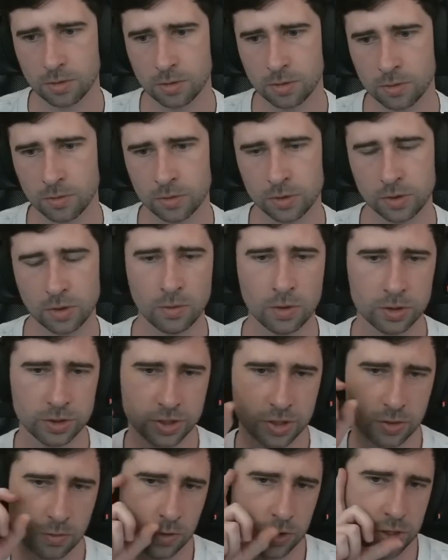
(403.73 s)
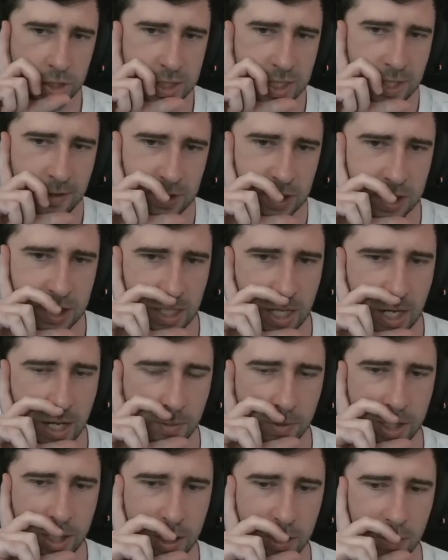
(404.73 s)
We'll just have to see how
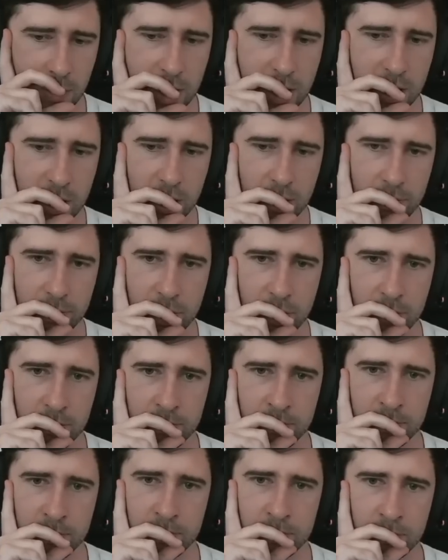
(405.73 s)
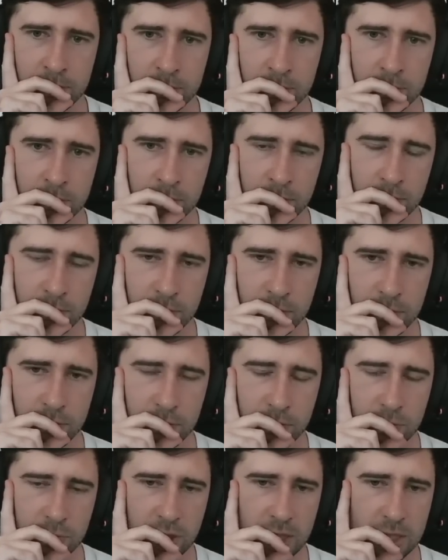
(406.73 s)
we end up here.
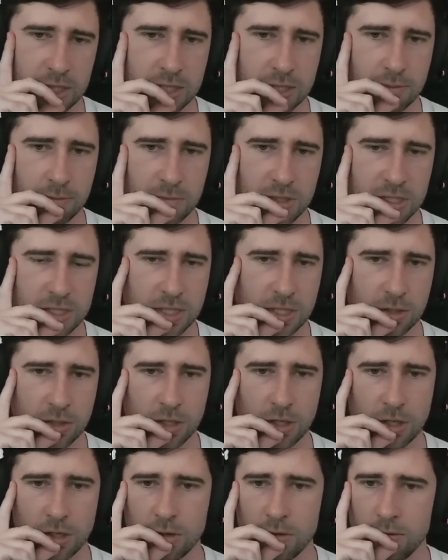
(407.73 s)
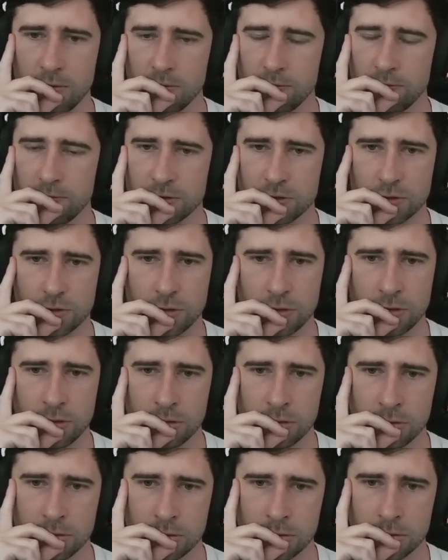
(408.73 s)
Play some Mysterio, for sure.
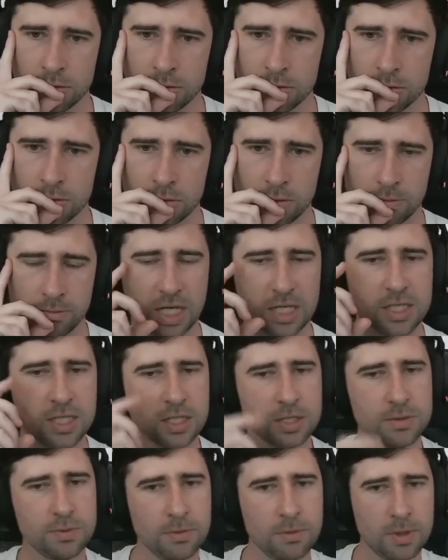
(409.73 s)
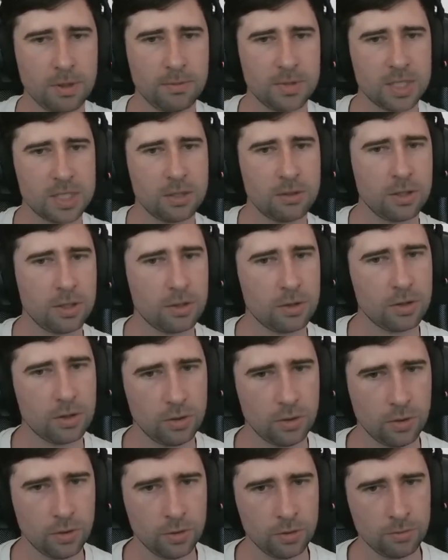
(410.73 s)
I'm guessing it's probably a Mysterio
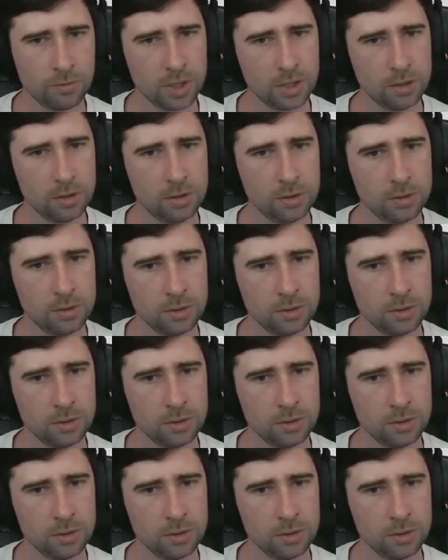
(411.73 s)
clone middle.